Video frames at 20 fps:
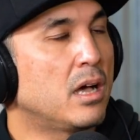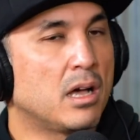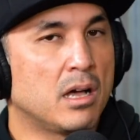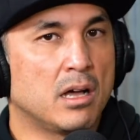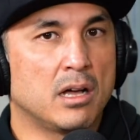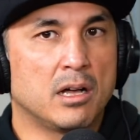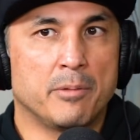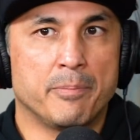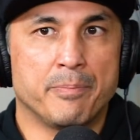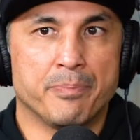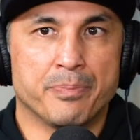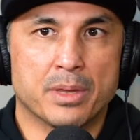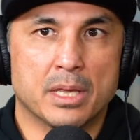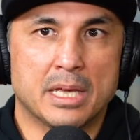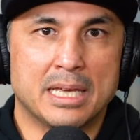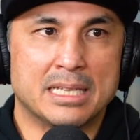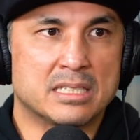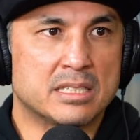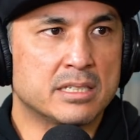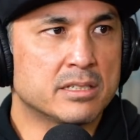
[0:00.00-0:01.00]
Um,
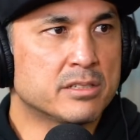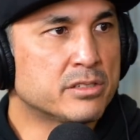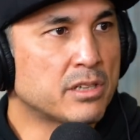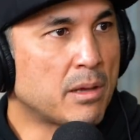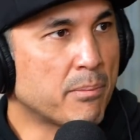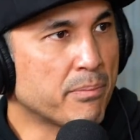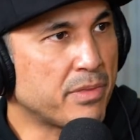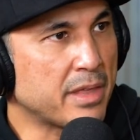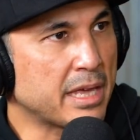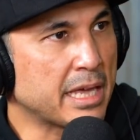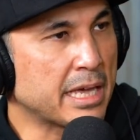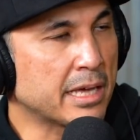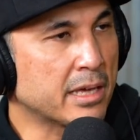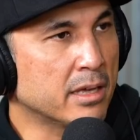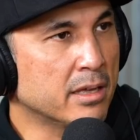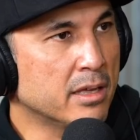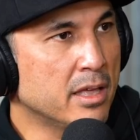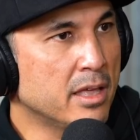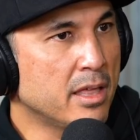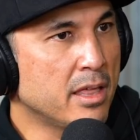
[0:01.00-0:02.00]
is this
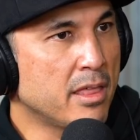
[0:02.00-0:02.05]
something